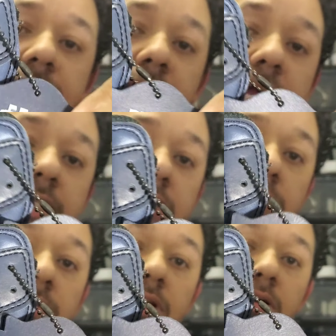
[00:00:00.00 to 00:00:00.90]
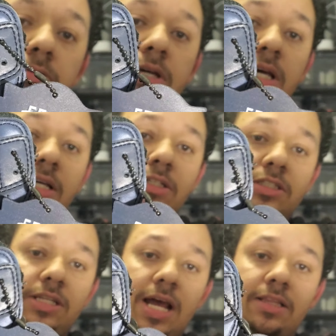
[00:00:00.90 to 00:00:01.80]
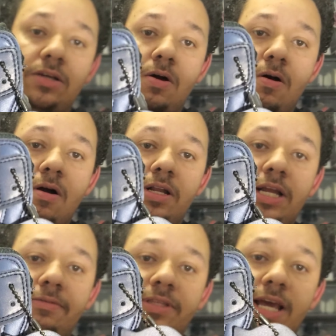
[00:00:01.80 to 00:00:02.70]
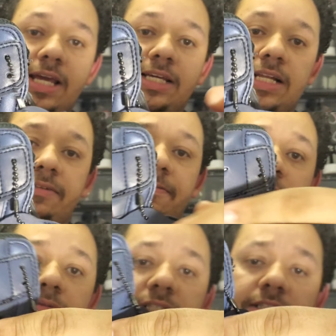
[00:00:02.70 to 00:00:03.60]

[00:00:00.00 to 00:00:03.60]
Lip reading: tag too. So just like the card and everything, you got the fear with the